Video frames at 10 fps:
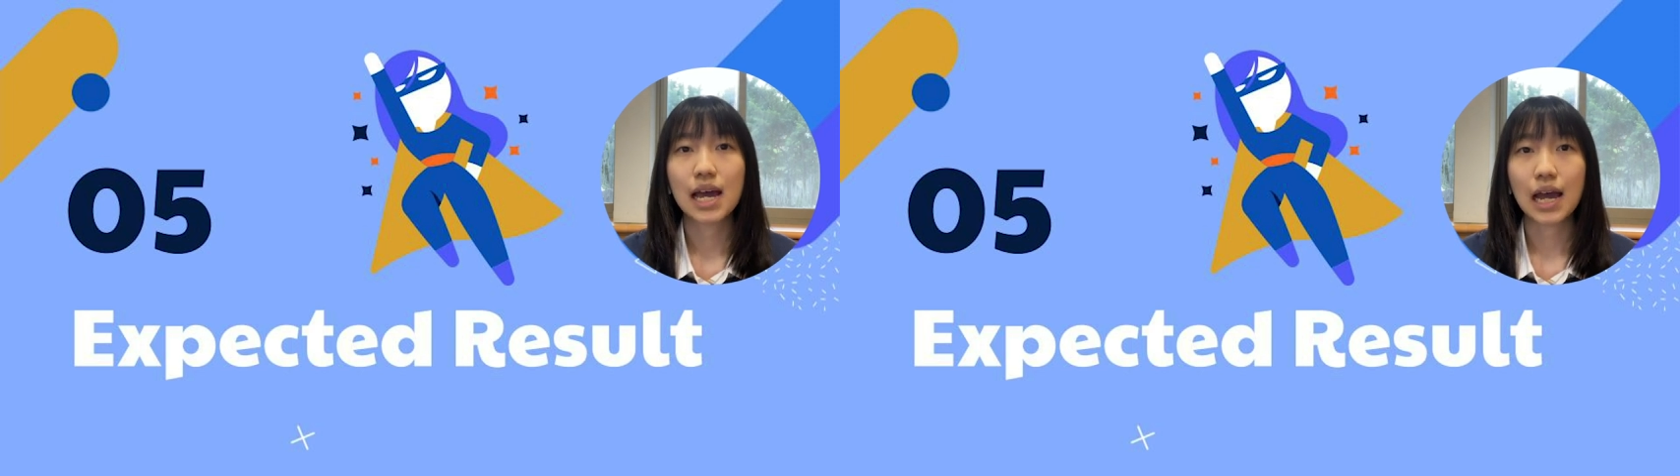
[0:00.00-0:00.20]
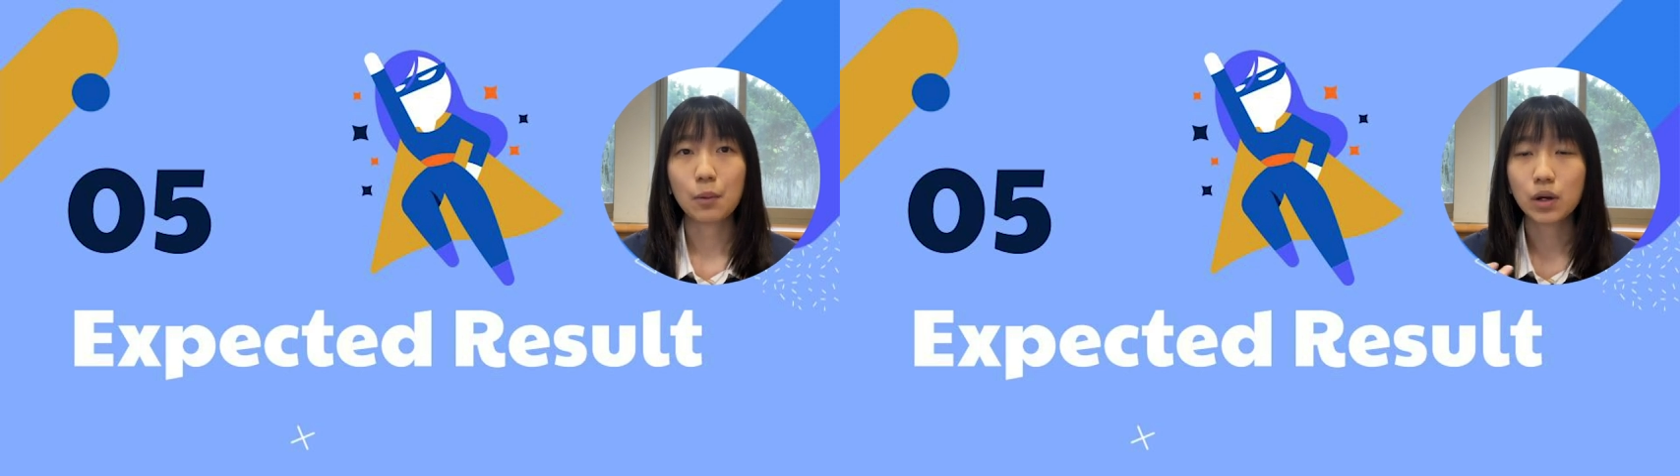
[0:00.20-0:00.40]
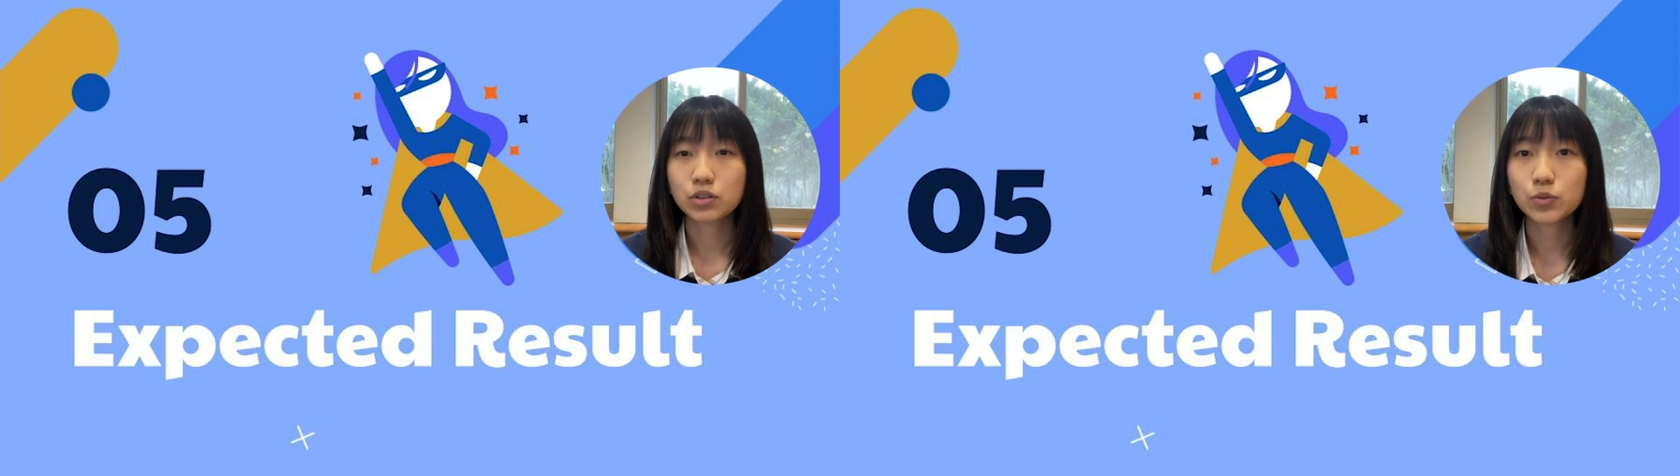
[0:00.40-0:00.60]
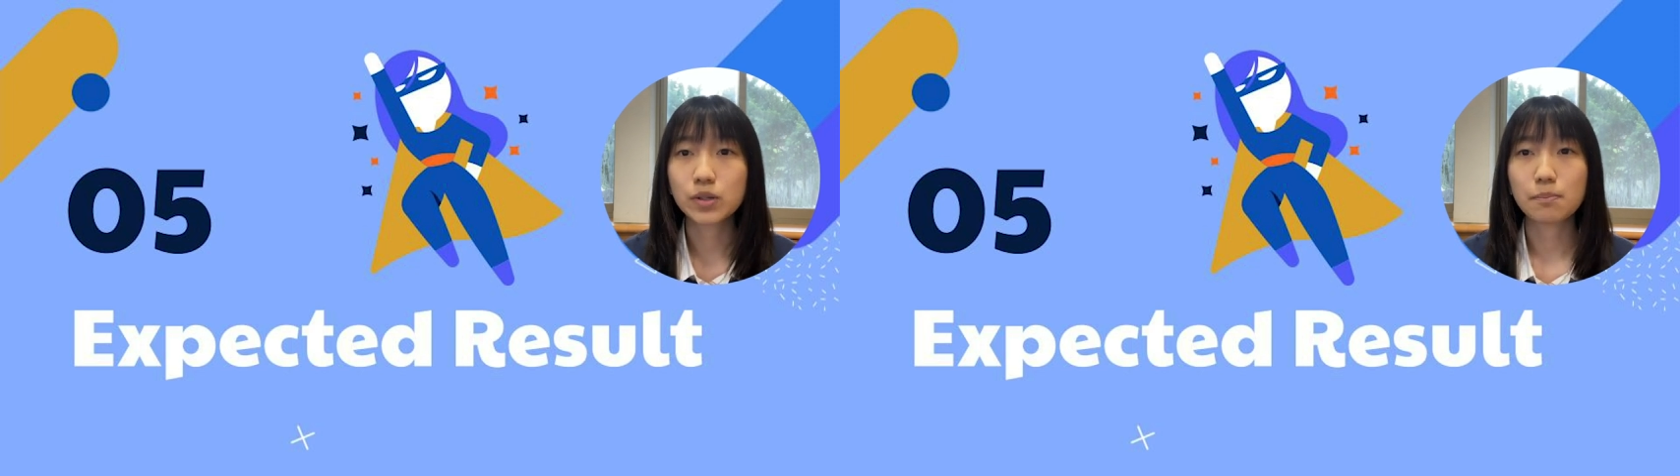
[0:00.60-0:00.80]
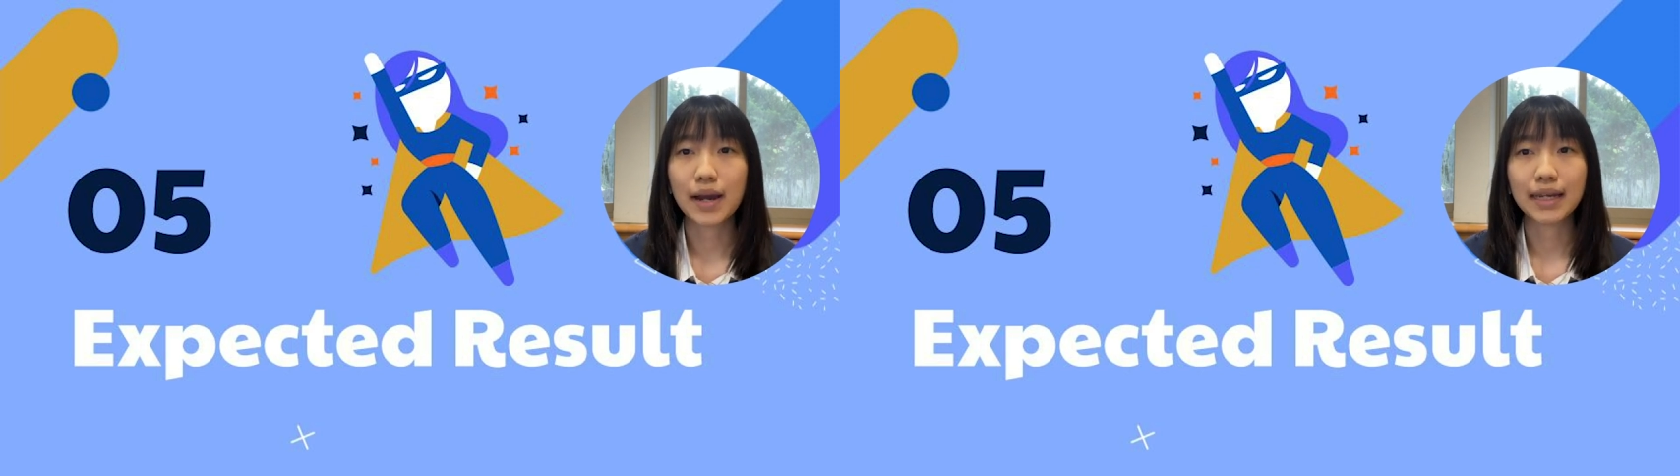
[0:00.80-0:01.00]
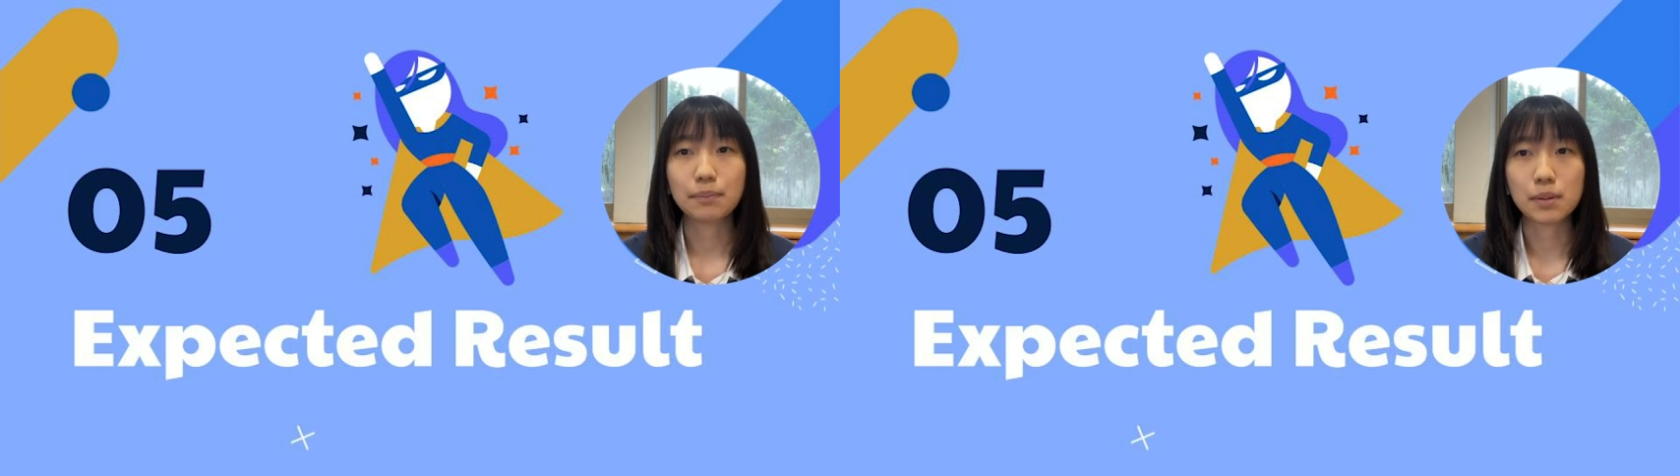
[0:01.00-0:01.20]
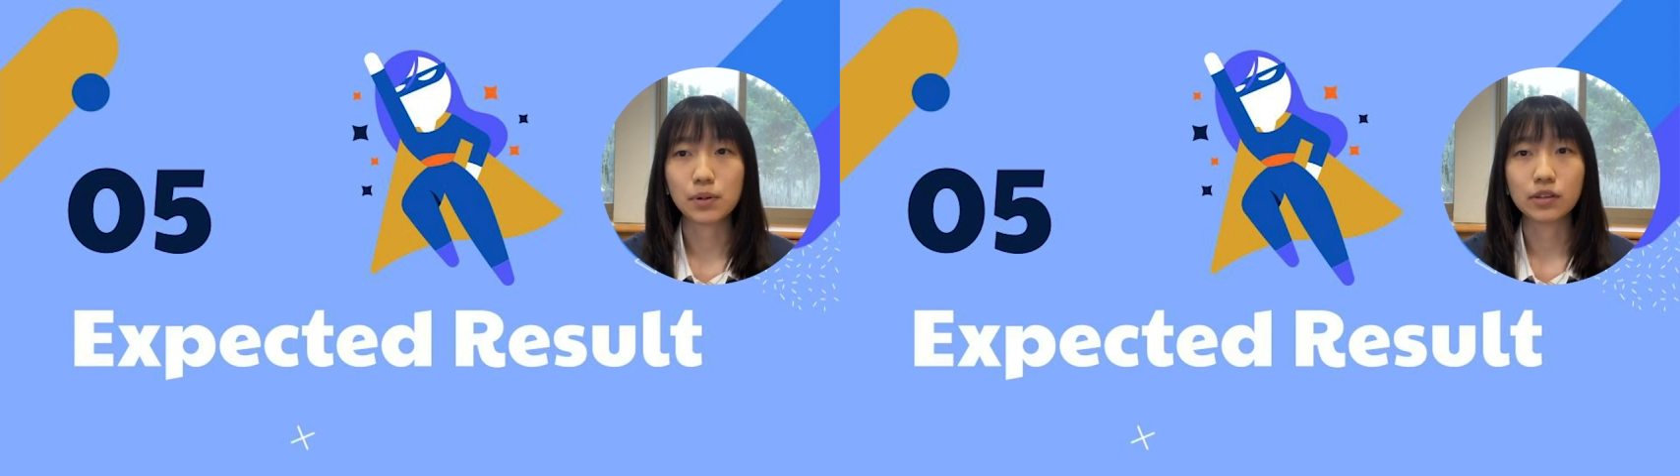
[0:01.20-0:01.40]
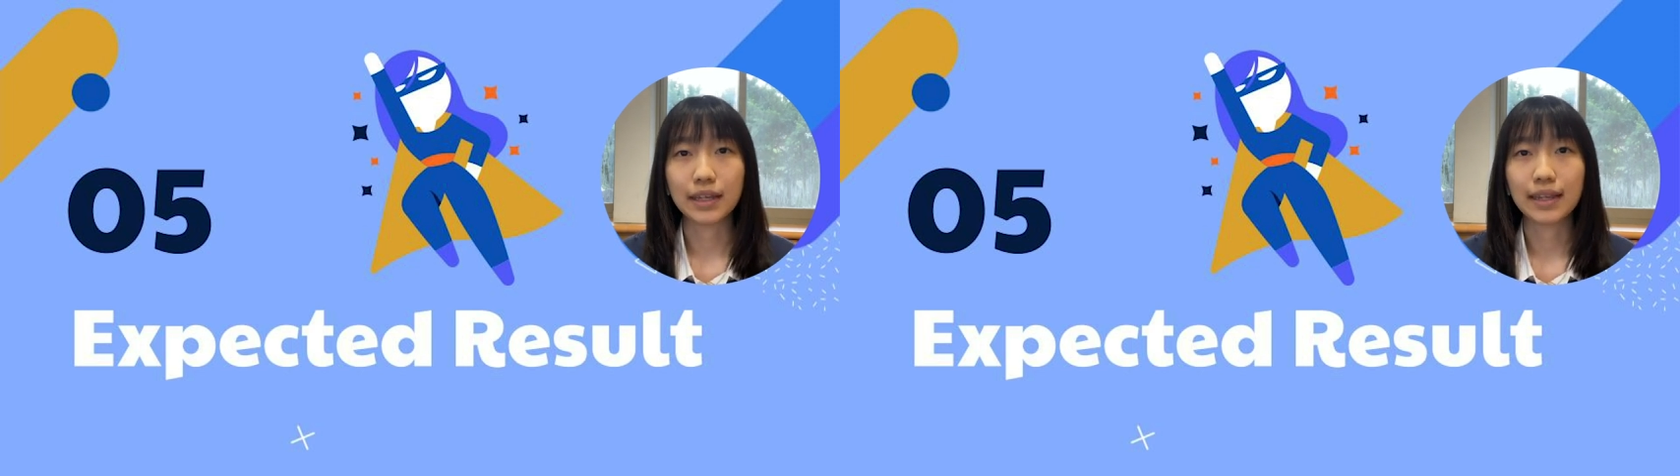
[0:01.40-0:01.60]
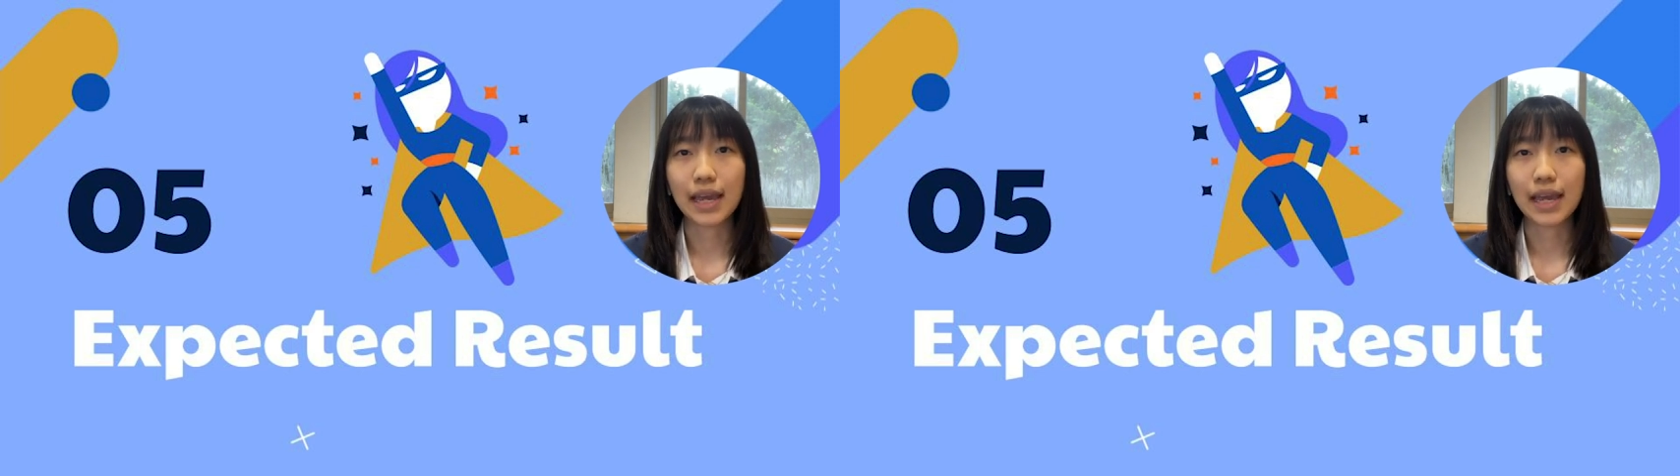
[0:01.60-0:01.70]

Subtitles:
I want to remind people that